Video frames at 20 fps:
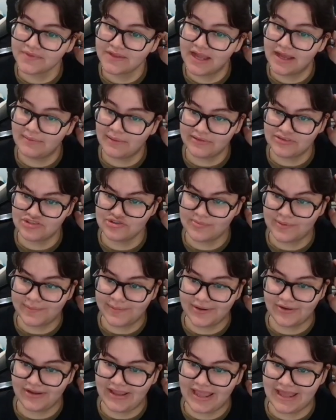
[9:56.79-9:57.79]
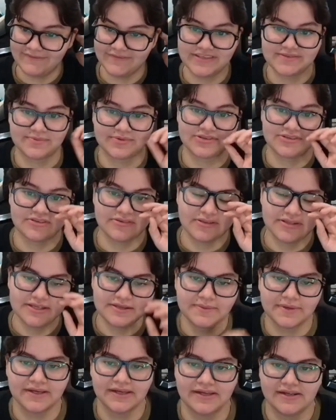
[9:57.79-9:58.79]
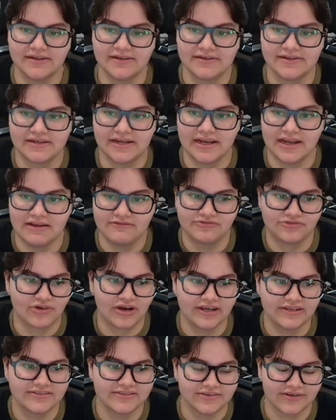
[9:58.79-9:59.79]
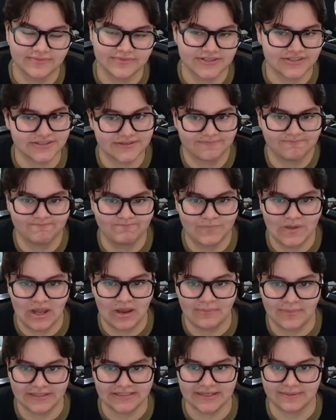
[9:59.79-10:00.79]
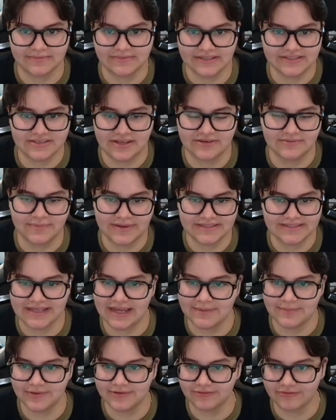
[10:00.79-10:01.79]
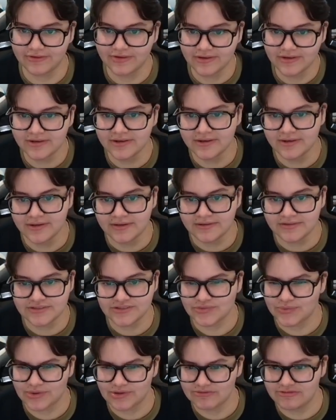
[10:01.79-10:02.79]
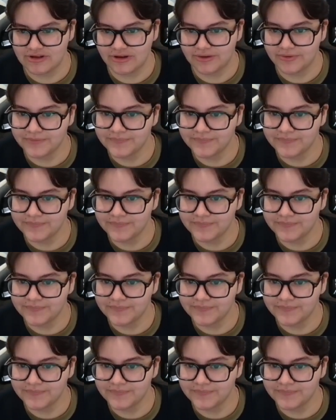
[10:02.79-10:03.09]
I'm not super big on Canvas personally, but I've tried to. I'm just not my type. That's not my type of just workflow.